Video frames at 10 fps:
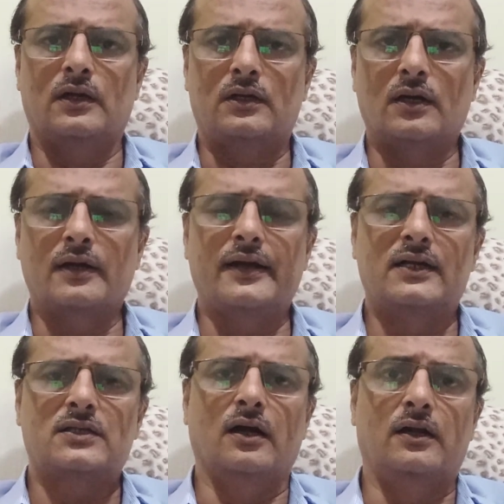tongue
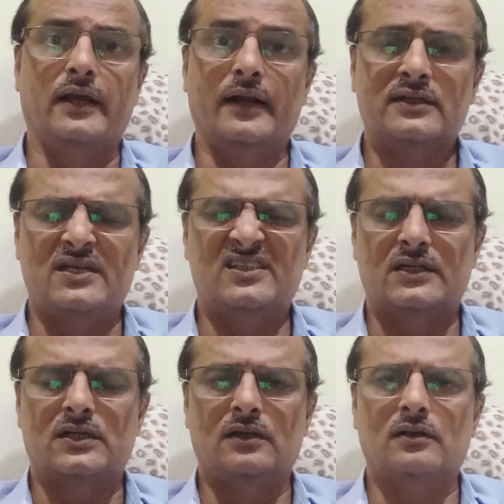gets a tingling
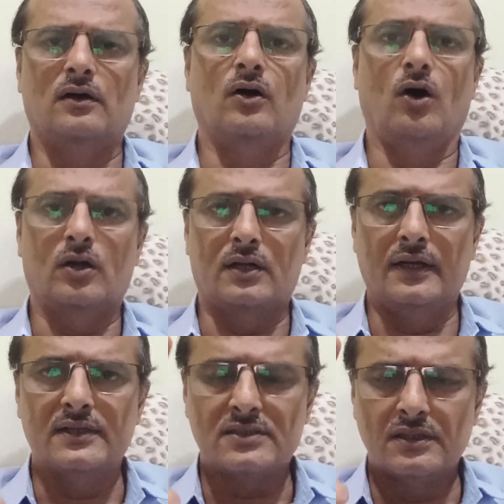sensation, a
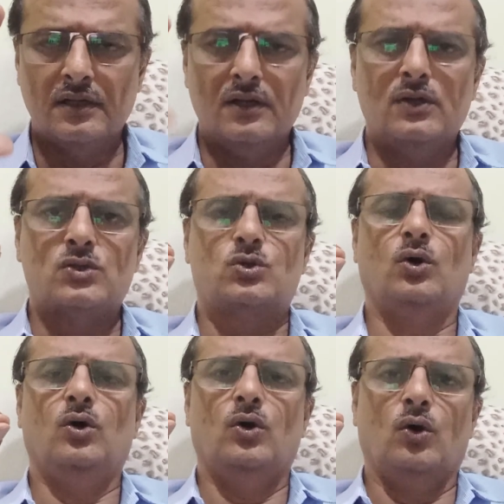hotness,
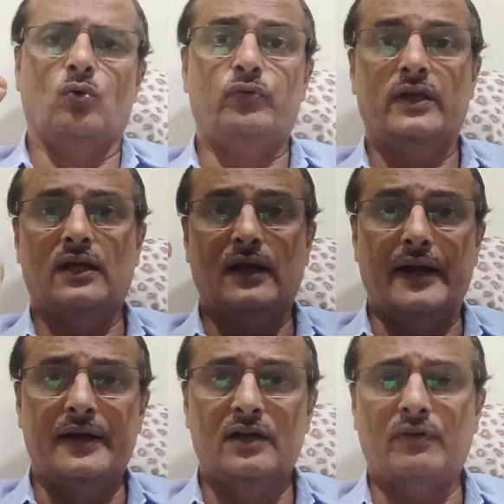so we can
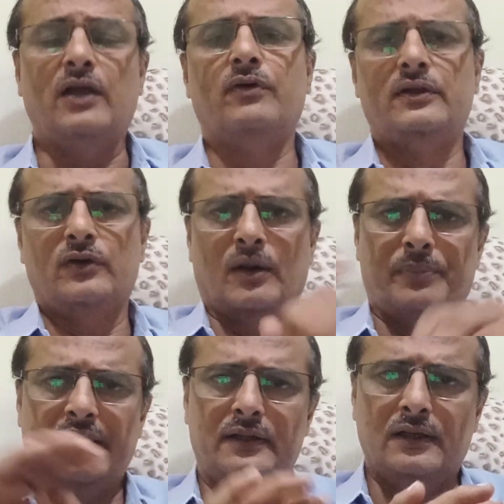identify, even if you
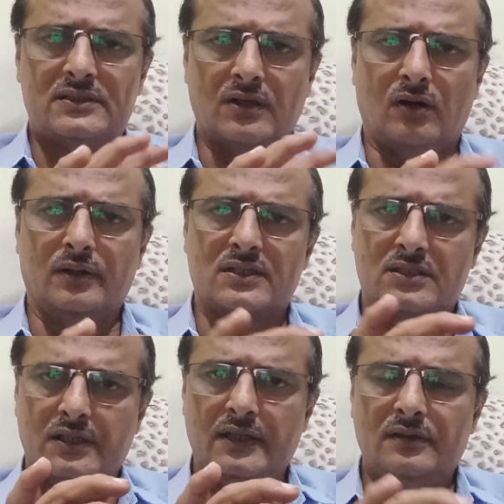apply this on the
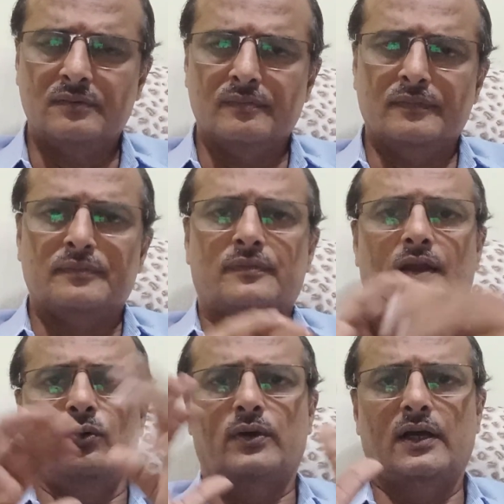skin,
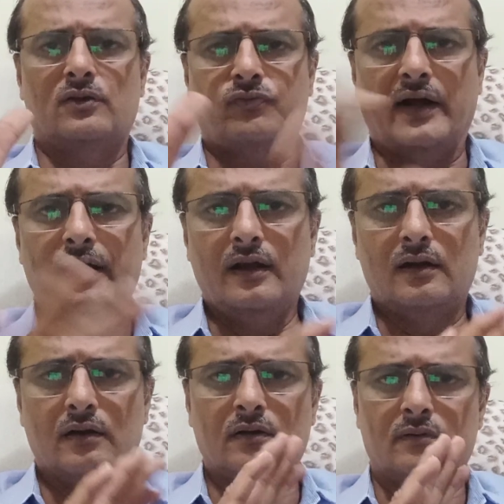you can
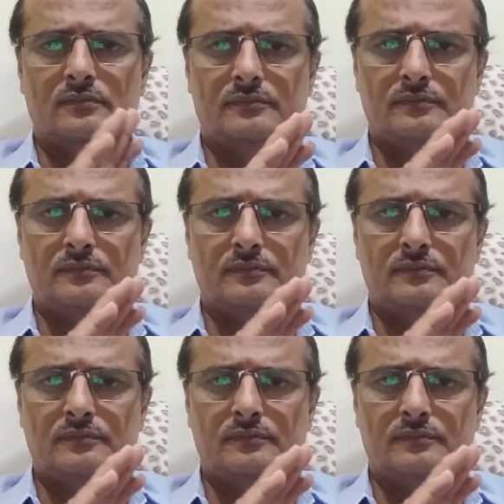find the